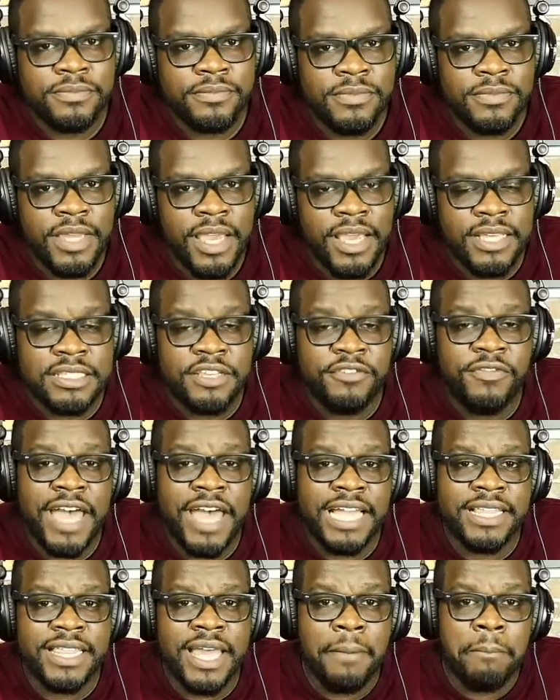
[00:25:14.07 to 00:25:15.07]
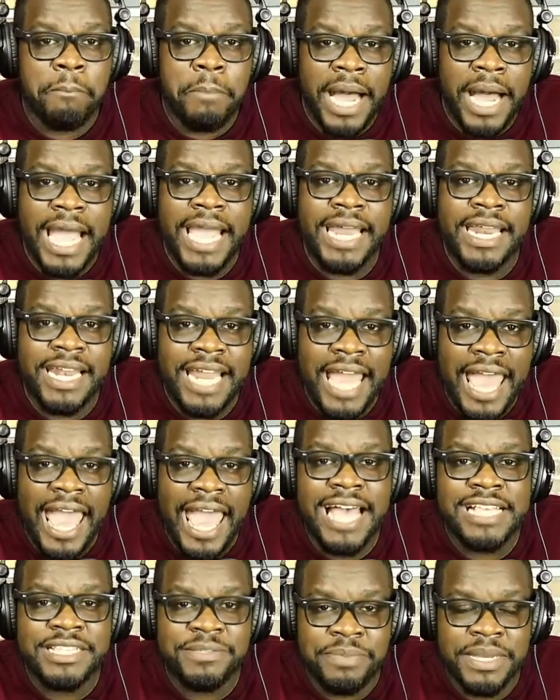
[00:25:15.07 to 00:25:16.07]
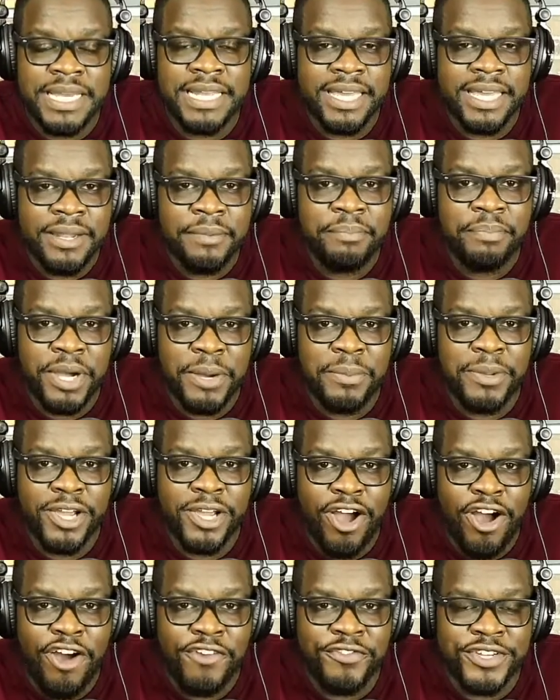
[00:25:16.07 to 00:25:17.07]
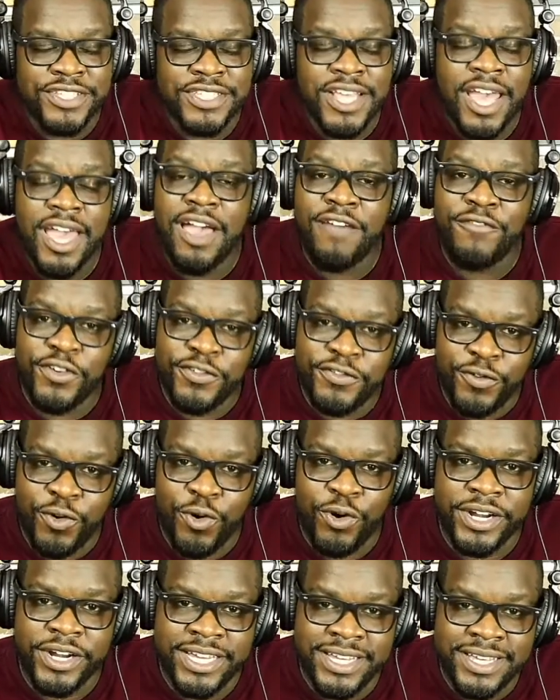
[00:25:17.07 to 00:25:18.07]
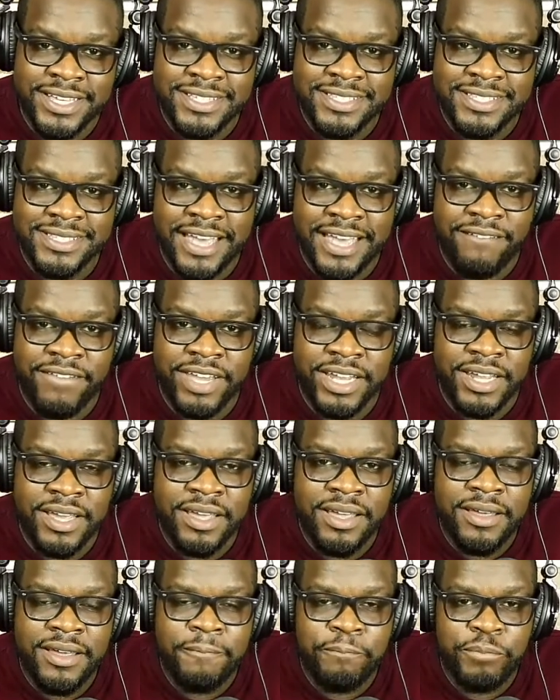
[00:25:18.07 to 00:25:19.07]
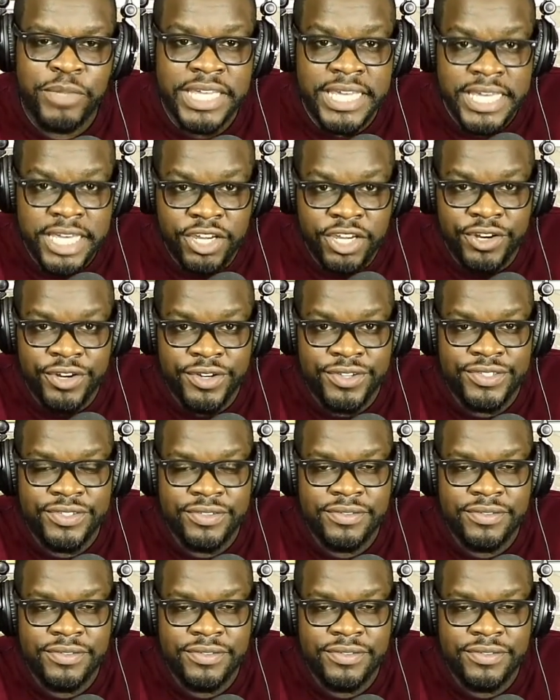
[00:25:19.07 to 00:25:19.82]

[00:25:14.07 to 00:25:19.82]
is the fact that Biden has been in public office for 47 years.